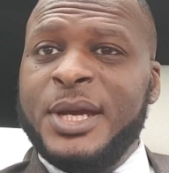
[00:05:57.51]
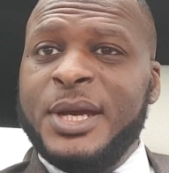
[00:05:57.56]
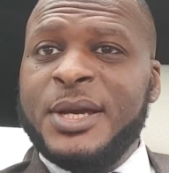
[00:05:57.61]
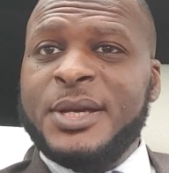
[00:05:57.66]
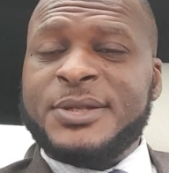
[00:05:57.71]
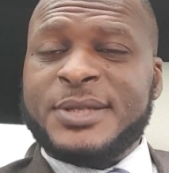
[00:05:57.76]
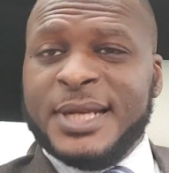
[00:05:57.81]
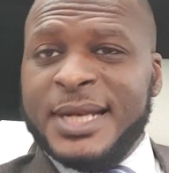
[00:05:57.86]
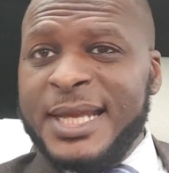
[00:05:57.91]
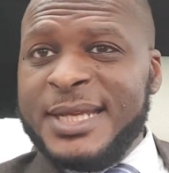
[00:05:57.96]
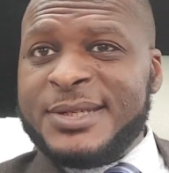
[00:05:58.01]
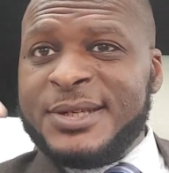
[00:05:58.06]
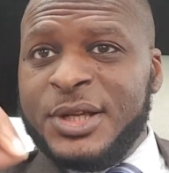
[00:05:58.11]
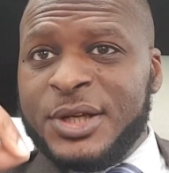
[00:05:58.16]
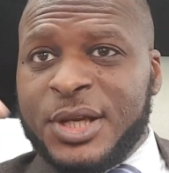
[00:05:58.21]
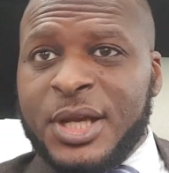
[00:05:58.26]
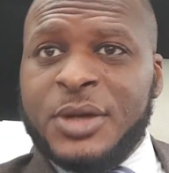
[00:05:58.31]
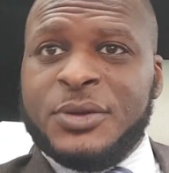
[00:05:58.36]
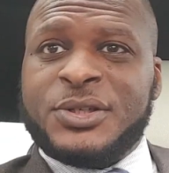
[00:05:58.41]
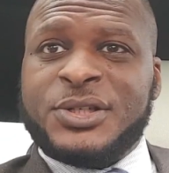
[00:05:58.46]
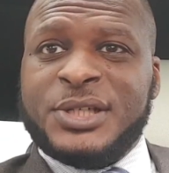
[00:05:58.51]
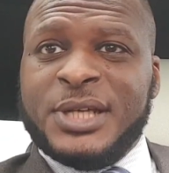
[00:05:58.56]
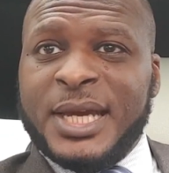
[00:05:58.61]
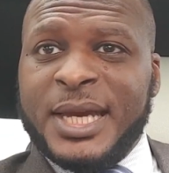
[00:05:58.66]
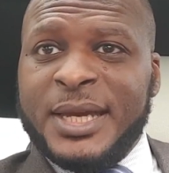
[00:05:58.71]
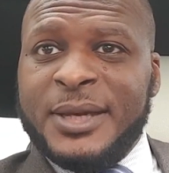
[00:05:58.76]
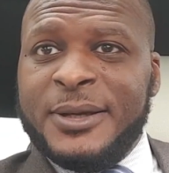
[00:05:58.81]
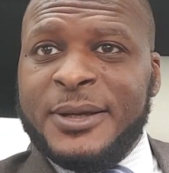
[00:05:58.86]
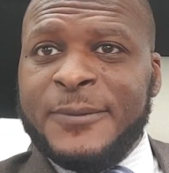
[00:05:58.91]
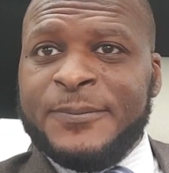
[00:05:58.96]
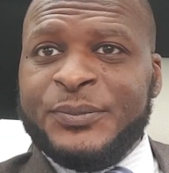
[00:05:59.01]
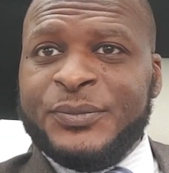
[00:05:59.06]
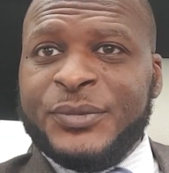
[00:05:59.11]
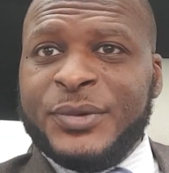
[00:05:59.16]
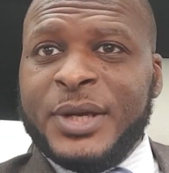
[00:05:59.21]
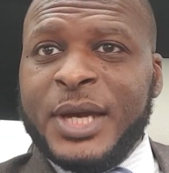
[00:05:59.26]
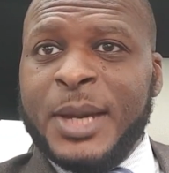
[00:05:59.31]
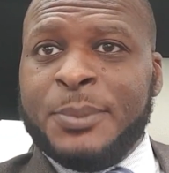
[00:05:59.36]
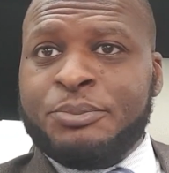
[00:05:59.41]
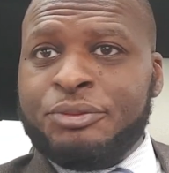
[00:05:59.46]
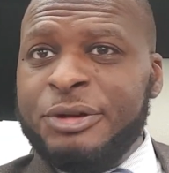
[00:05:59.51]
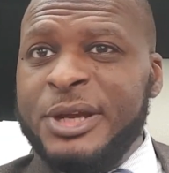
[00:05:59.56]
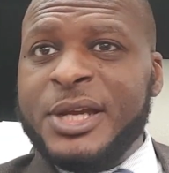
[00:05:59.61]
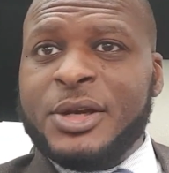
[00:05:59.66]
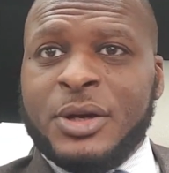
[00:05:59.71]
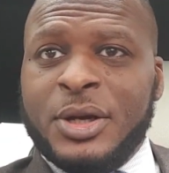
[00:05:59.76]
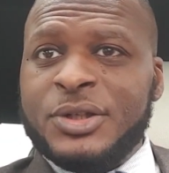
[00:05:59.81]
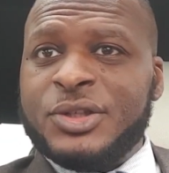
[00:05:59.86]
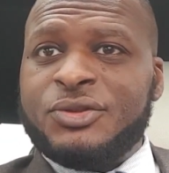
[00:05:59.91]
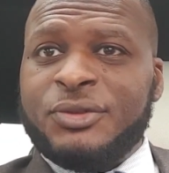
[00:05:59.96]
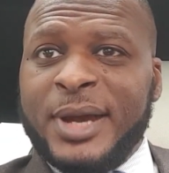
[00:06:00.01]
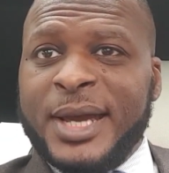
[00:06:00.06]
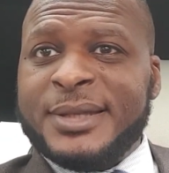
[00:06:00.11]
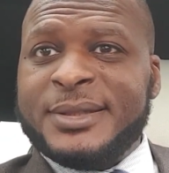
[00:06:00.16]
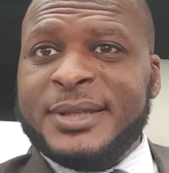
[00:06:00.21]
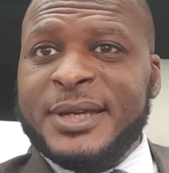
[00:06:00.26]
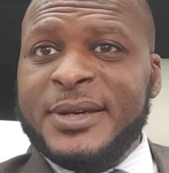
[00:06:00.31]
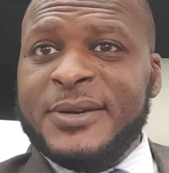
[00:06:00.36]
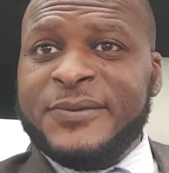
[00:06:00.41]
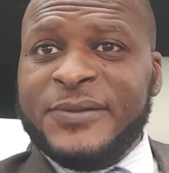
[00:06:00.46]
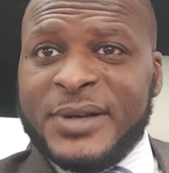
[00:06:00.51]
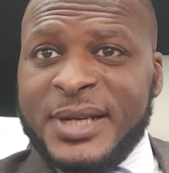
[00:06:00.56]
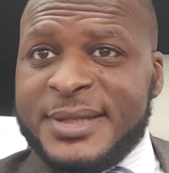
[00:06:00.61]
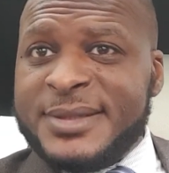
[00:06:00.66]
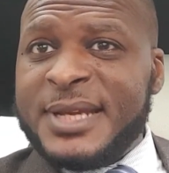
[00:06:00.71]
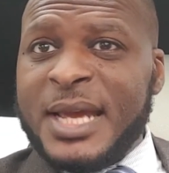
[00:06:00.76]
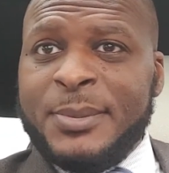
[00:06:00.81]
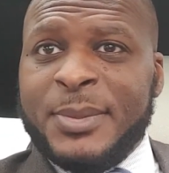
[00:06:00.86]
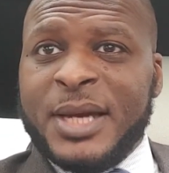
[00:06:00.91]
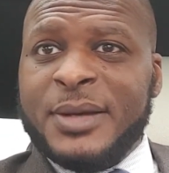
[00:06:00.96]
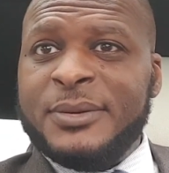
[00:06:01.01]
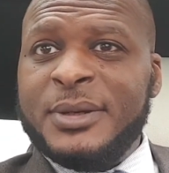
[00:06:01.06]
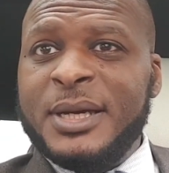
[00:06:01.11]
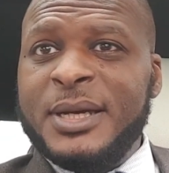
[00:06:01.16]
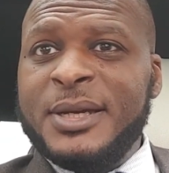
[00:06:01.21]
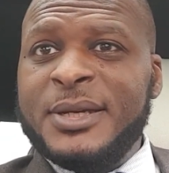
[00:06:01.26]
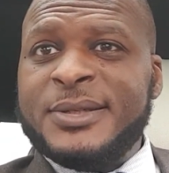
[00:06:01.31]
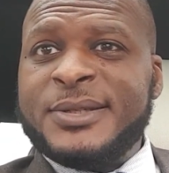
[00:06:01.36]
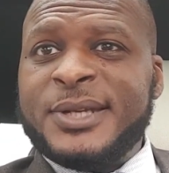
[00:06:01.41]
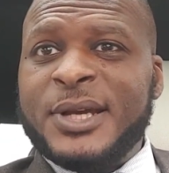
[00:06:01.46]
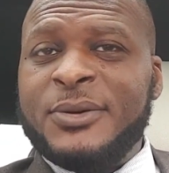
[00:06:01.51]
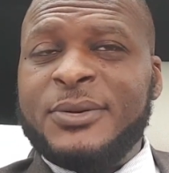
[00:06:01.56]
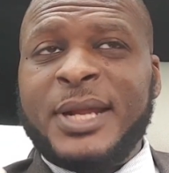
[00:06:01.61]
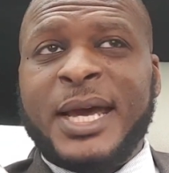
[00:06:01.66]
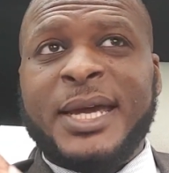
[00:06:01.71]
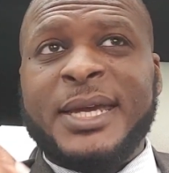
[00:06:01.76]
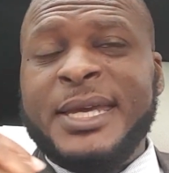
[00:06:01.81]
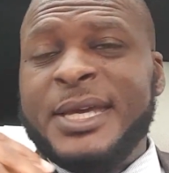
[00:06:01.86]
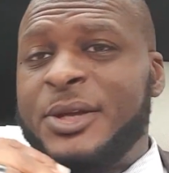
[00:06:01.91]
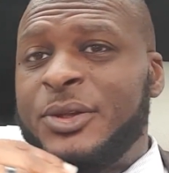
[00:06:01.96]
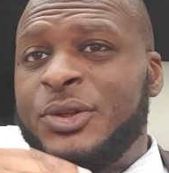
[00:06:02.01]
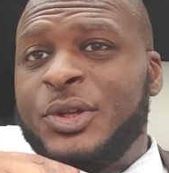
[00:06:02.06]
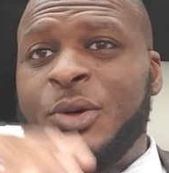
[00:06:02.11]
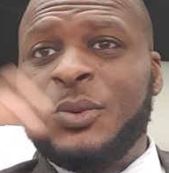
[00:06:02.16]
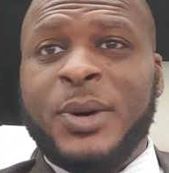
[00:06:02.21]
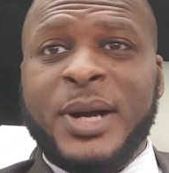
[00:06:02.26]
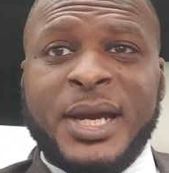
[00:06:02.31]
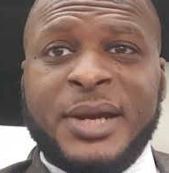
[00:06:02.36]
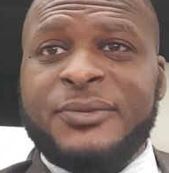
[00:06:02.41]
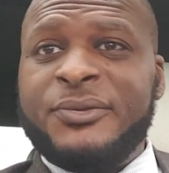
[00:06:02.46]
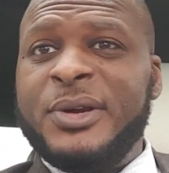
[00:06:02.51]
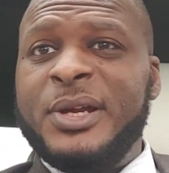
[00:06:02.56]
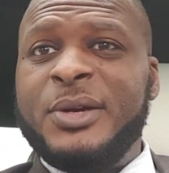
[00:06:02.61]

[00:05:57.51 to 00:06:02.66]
So let's negotiate a pre-contract for the summer so that he can do whatever he